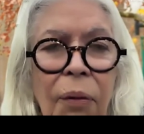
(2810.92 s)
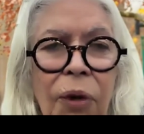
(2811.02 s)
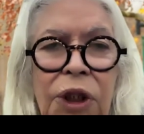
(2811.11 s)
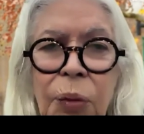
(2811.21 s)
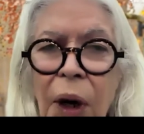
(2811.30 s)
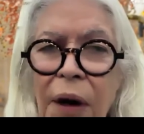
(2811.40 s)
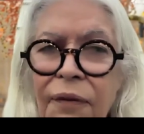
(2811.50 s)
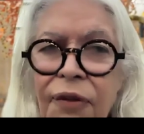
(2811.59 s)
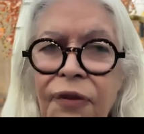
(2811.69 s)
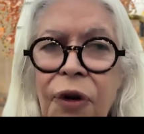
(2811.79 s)
was one
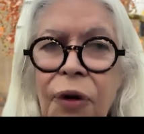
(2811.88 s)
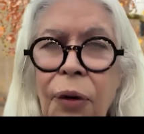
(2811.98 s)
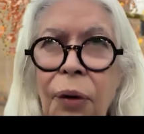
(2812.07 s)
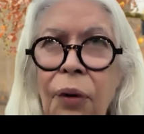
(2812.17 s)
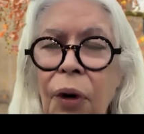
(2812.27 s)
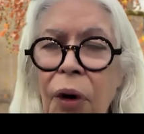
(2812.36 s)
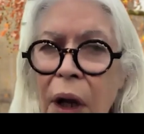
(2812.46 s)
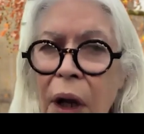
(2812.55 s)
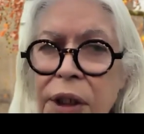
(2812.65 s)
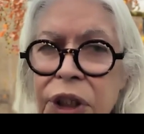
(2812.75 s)
of the few
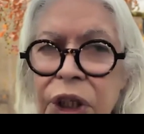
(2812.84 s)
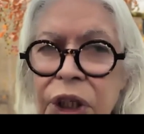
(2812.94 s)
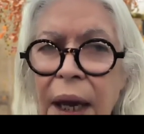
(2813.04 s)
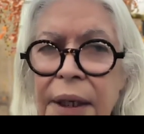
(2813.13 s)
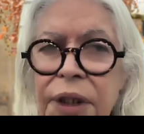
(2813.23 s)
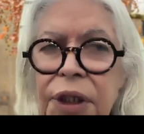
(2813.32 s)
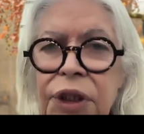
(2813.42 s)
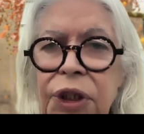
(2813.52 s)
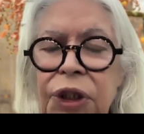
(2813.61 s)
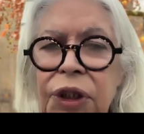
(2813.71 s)

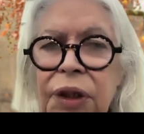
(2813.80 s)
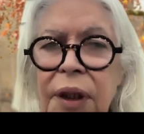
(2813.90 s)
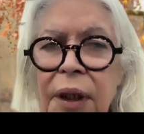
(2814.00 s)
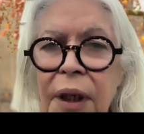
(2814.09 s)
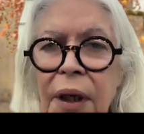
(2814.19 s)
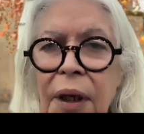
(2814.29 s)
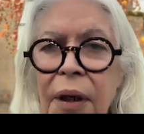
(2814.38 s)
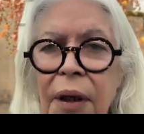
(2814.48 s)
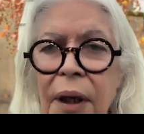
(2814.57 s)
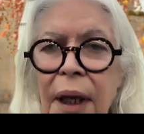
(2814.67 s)
non-scientists
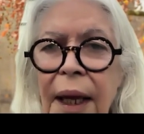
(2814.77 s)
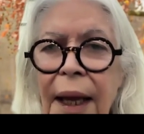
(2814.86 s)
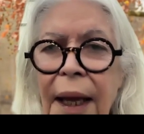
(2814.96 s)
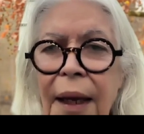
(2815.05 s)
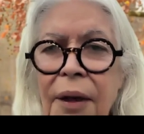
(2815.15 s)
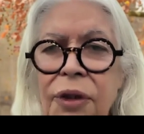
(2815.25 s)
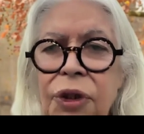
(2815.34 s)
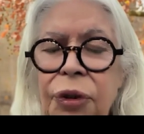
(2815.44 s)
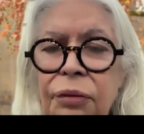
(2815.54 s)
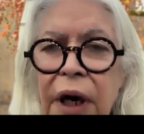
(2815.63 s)

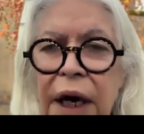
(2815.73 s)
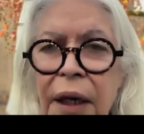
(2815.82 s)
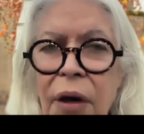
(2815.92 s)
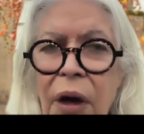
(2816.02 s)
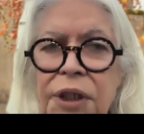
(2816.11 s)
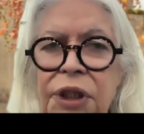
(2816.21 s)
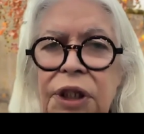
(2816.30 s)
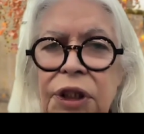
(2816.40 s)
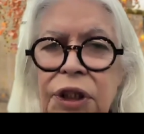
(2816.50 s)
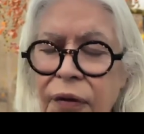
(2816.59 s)
to recognise
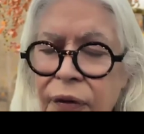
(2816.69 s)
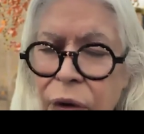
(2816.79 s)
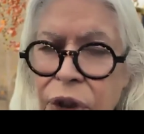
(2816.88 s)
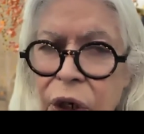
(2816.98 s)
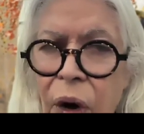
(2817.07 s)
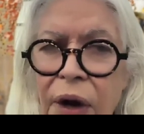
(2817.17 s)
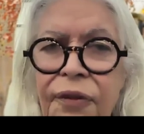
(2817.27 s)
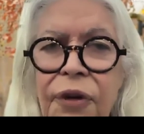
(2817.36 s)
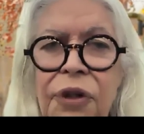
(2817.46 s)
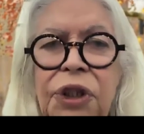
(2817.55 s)
this. Of course, quite a
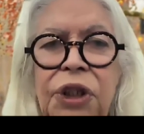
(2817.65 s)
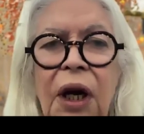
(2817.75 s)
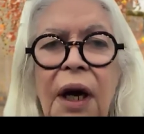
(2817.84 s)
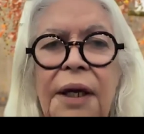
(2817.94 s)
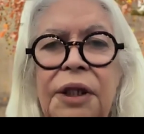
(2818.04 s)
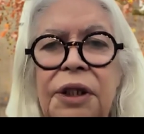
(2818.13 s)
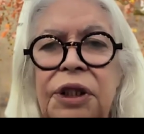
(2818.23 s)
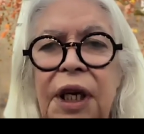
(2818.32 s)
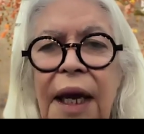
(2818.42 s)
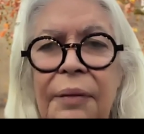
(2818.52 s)
few
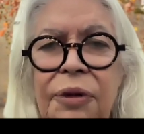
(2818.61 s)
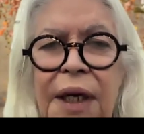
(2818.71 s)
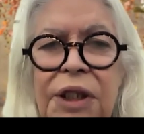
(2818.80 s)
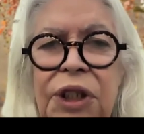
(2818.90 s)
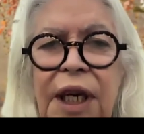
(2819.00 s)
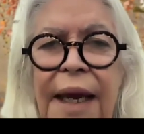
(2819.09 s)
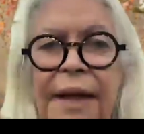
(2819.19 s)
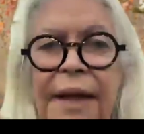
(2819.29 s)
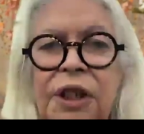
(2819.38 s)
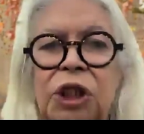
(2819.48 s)
scientists came to
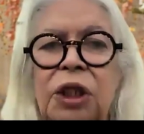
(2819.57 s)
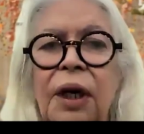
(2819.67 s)
understand this,